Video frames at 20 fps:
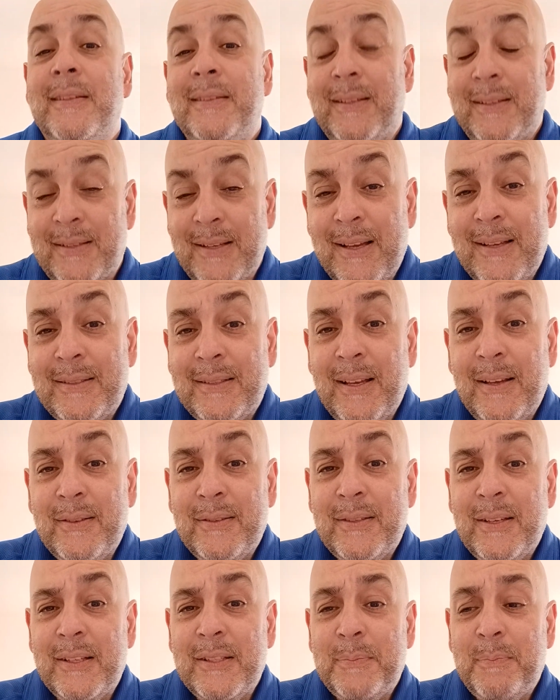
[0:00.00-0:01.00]
Does that sound
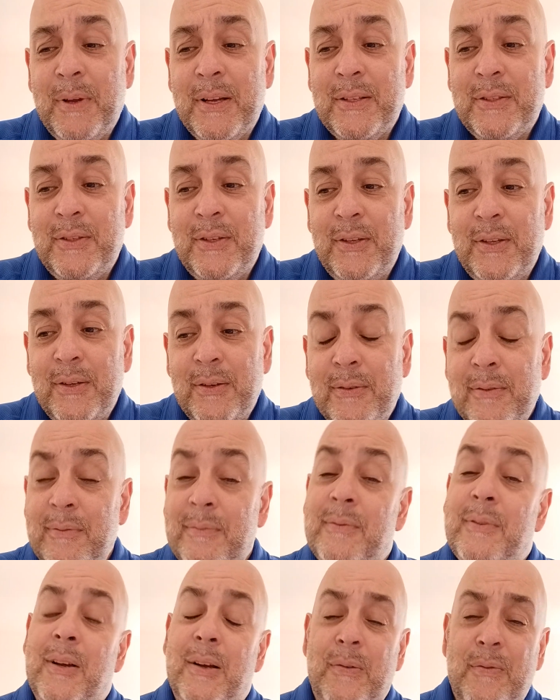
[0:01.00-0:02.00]
suspect to
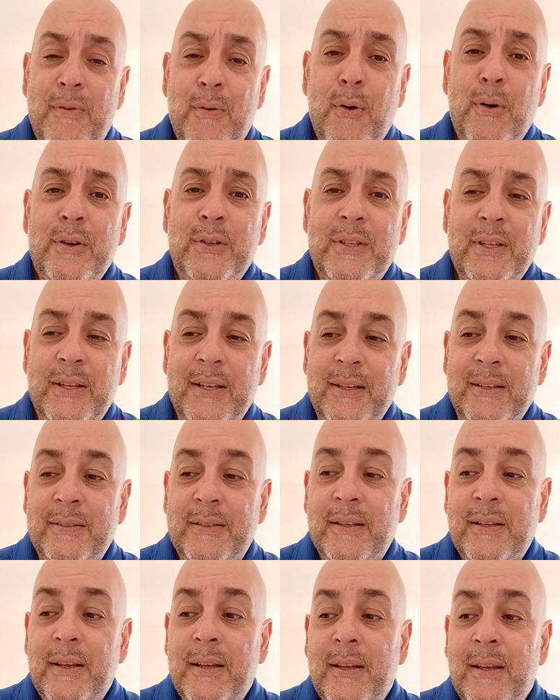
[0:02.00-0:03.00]
you? Of course it
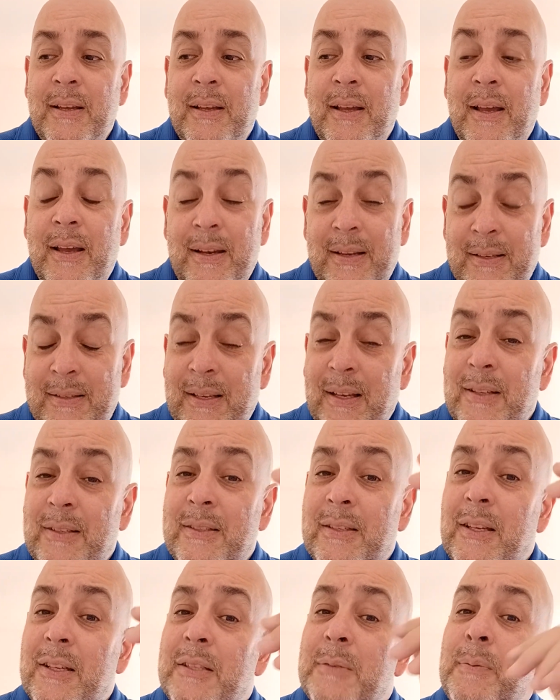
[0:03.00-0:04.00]
is. And it
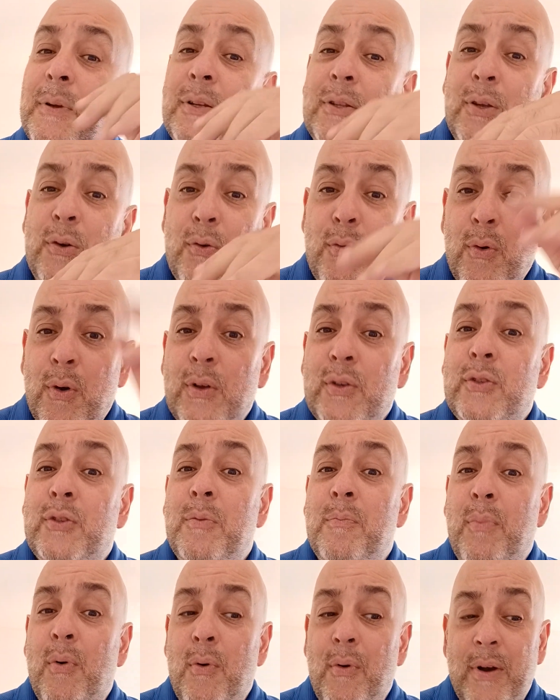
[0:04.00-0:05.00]
sounds suspect across
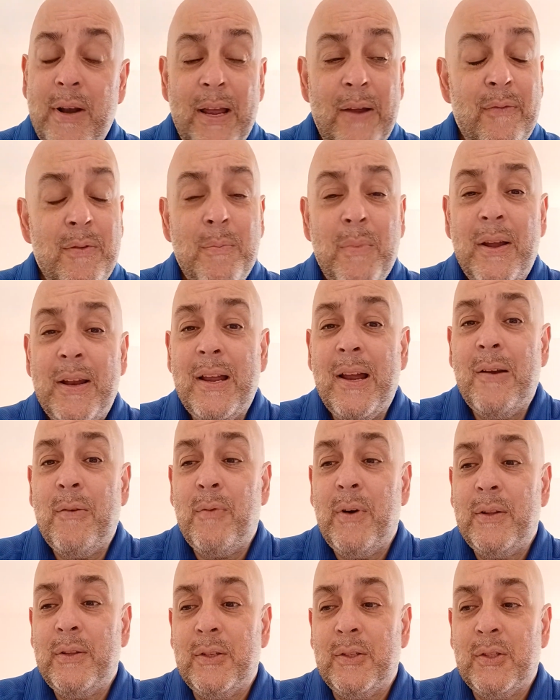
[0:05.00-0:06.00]
the board. Everybody I
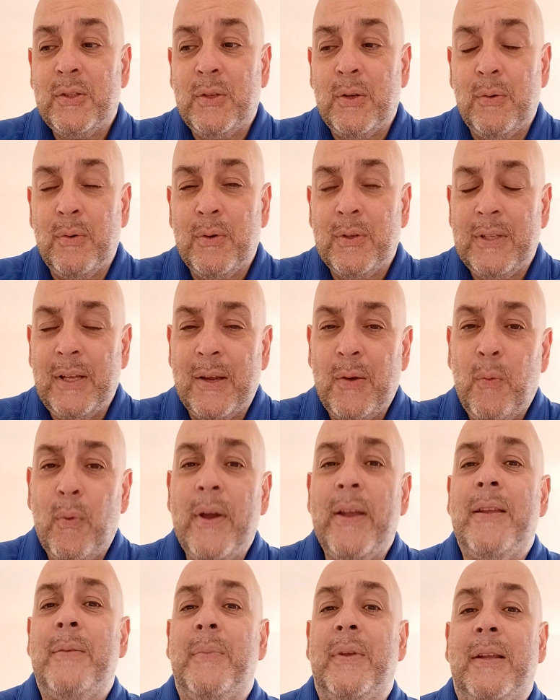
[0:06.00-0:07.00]
run this through is like,
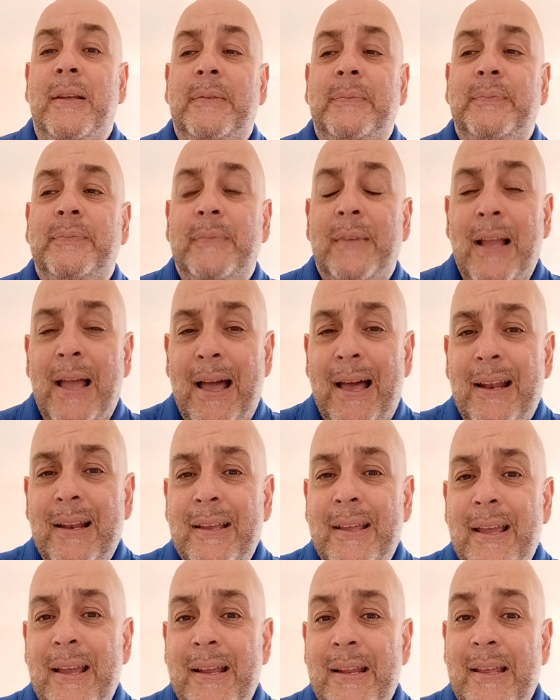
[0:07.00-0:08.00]
wait a minute.
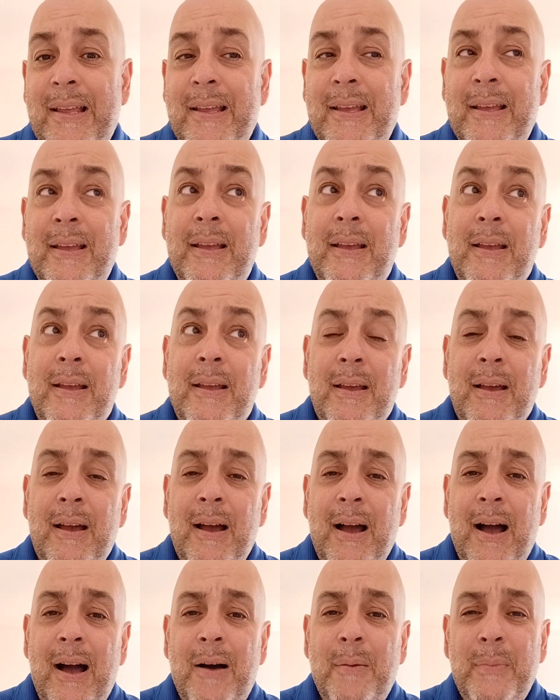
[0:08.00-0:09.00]
Allegheny,
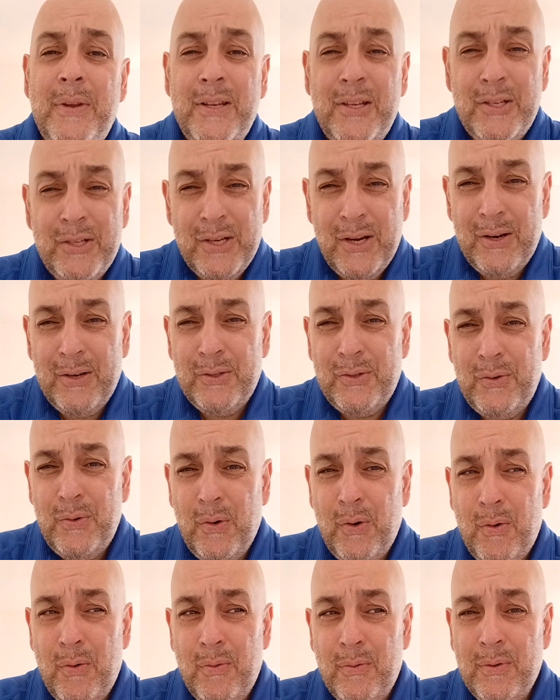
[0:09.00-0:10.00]
how many shares
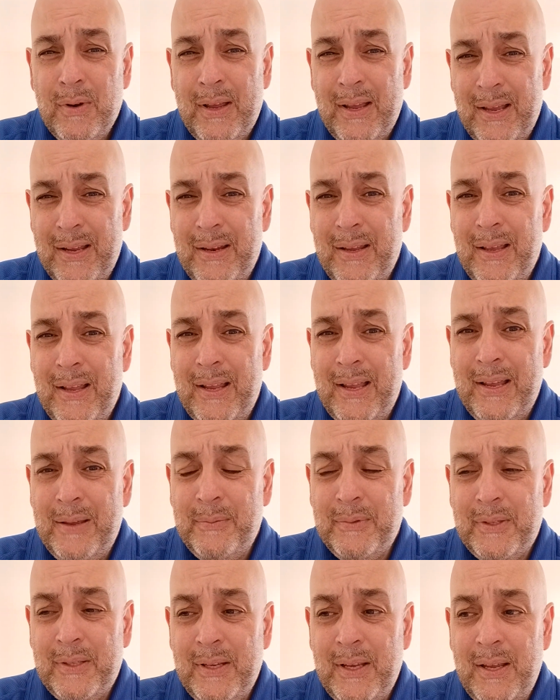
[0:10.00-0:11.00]
you own in
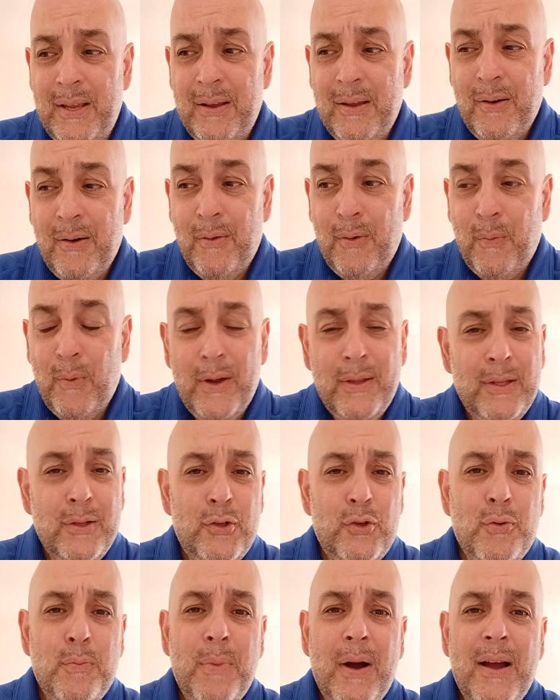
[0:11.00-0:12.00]
AMC? When
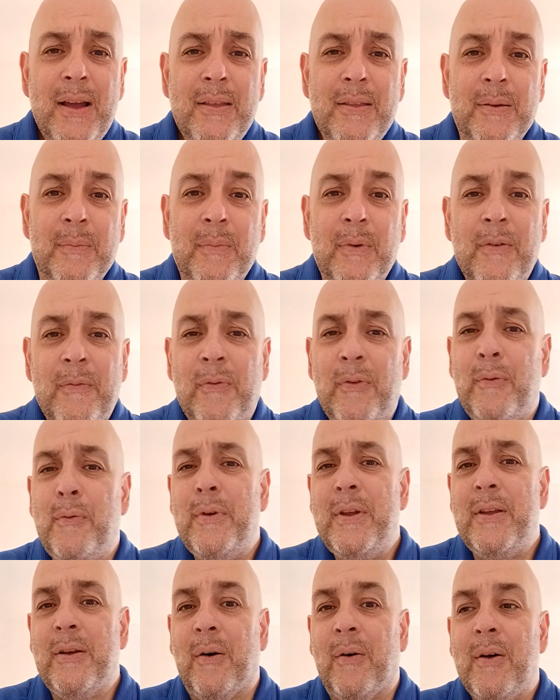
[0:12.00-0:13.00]
did you buy them? For
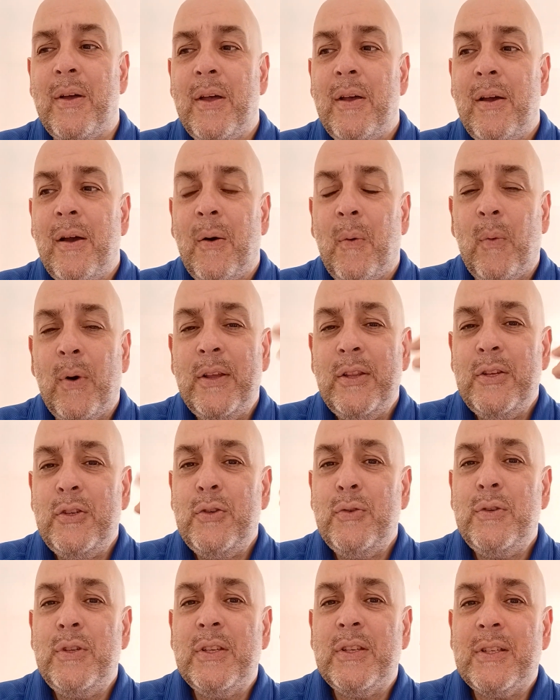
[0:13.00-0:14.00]
real. When did
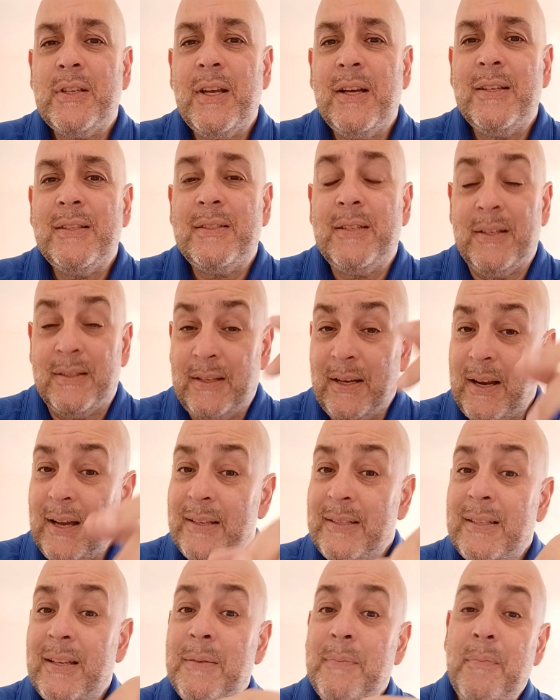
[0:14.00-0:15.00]
you discuss this? Like I
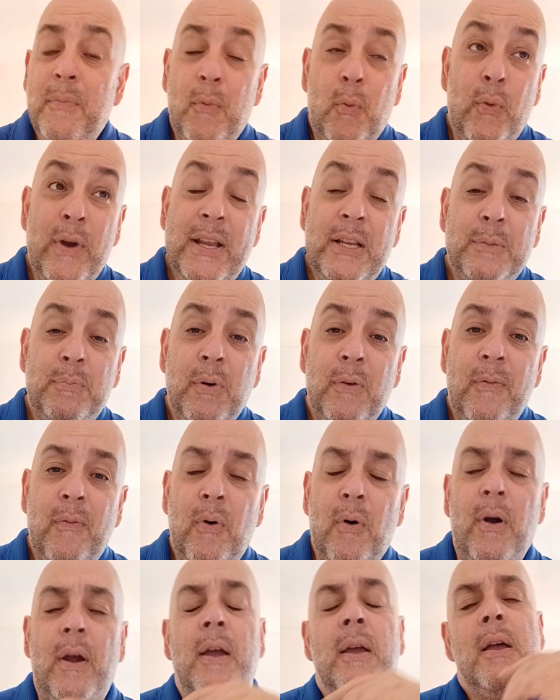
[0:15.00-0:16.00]
said weeks
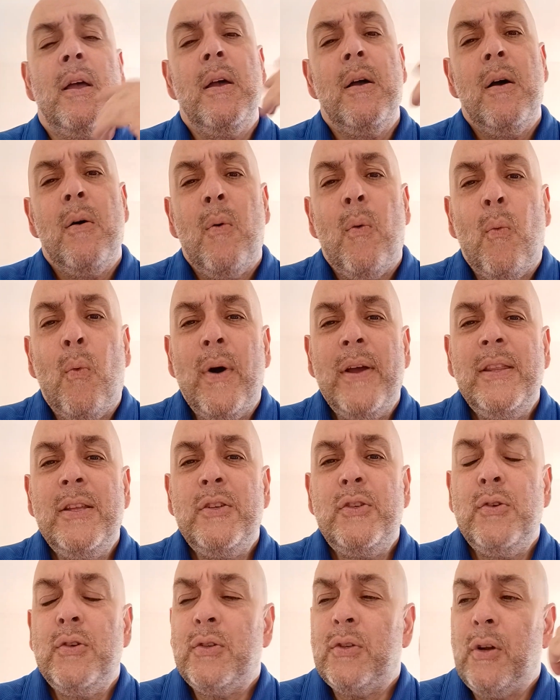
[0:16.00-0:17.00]
before, when
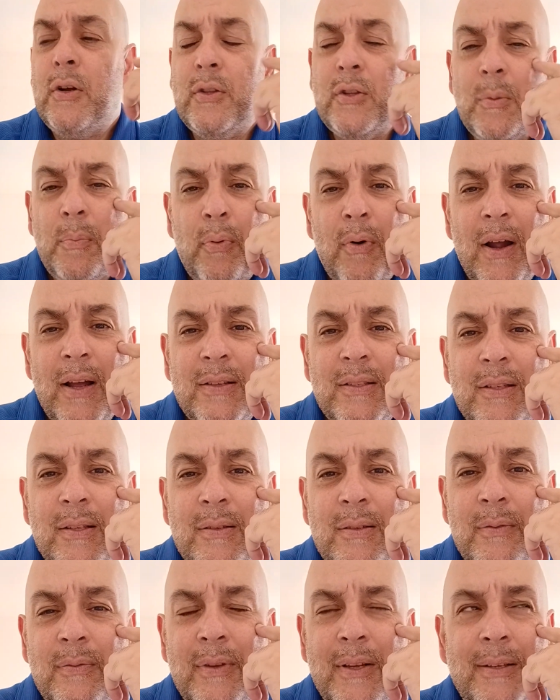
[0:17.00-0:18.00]
did you start the
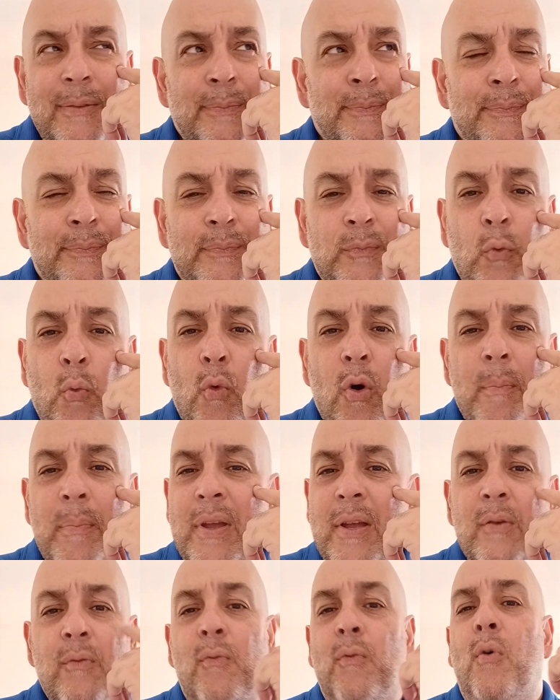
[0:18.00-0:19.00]
process of saying, we're
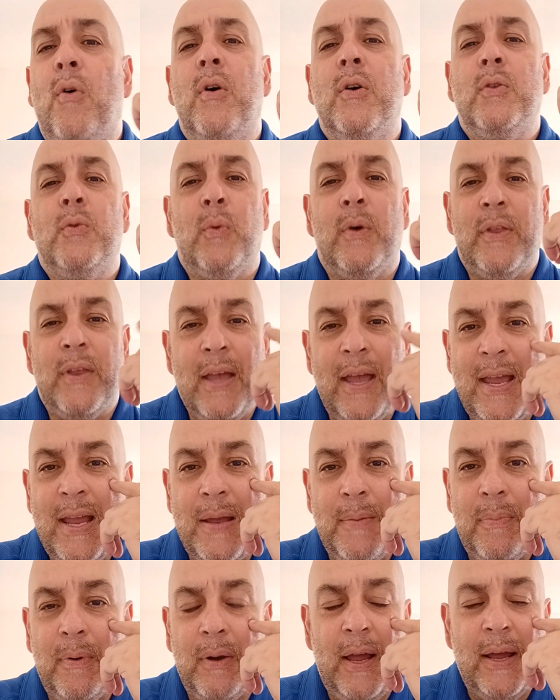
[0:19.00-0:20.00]
being wronged with
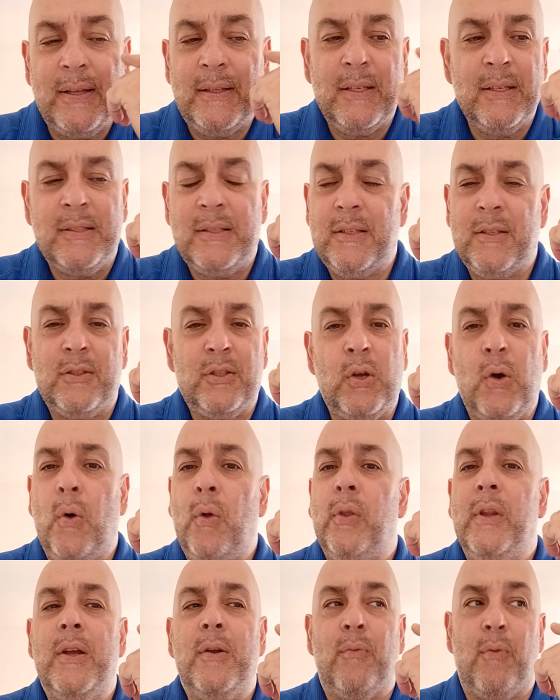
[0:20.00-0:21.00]
8? Like, this is
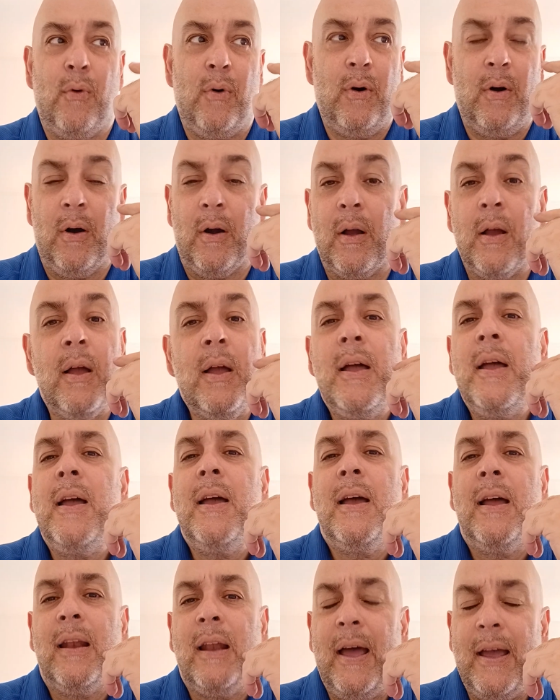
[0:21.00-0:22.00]
totally wrong.
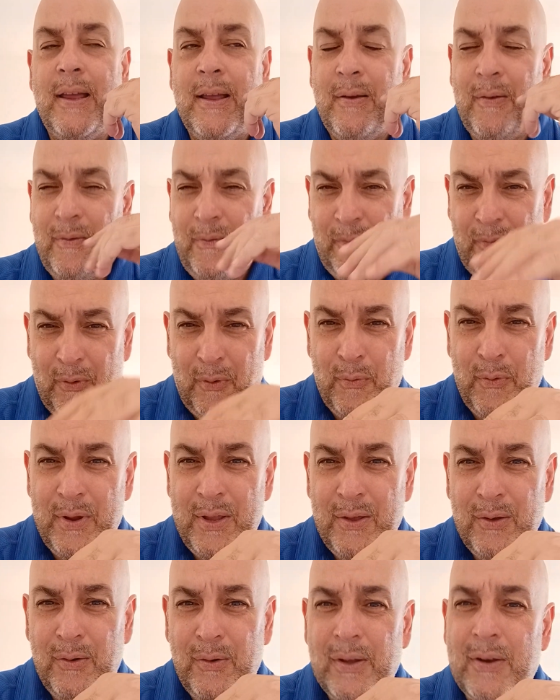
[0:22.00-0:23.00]
Like, for
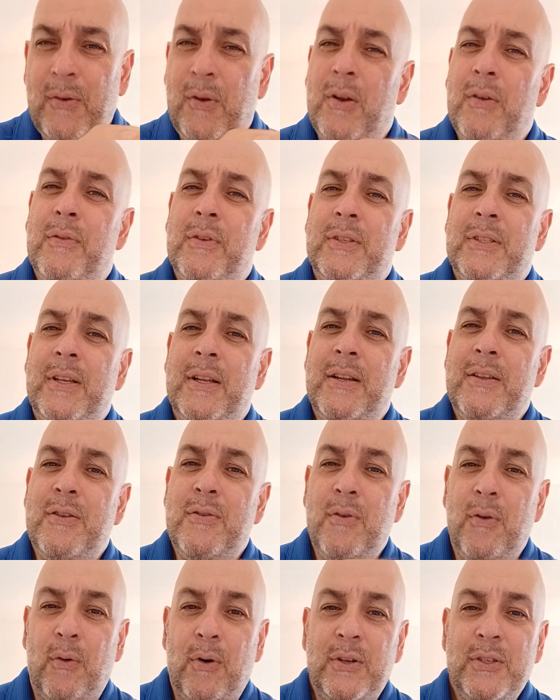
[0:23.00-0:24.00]
real? And all of a sudden
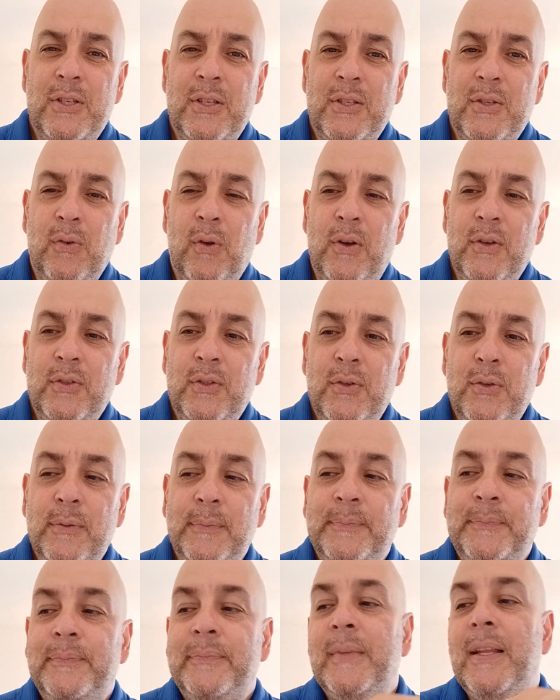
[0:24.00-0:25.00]
you launch this
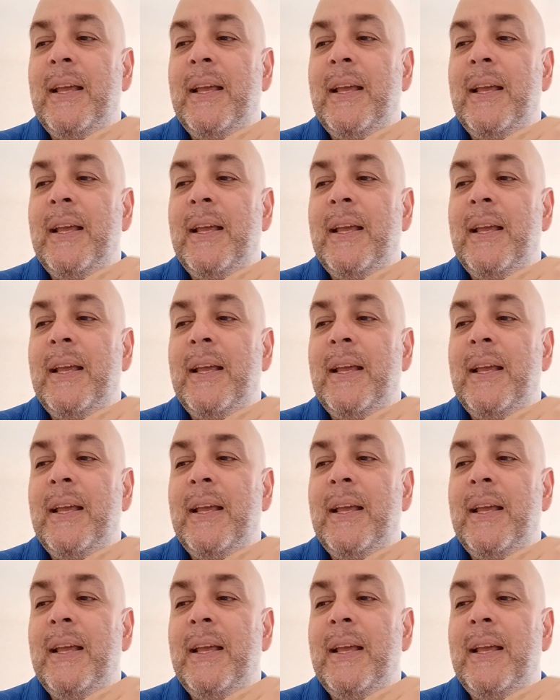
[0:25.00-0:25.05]
lawsuit?